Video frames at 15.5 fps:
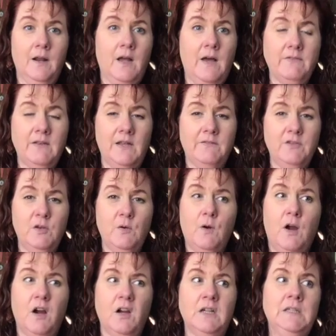coffee lover you
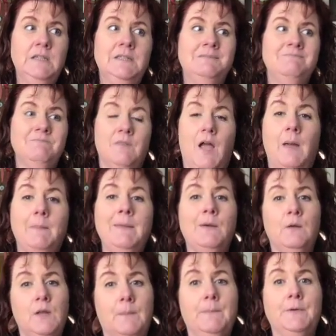are, I'm
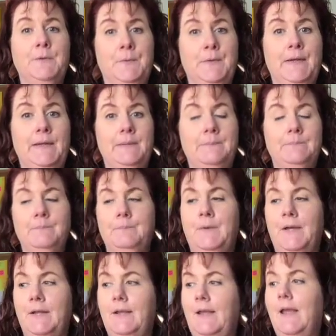equal opportunity.
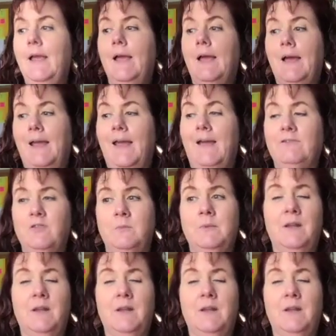But I have to admit,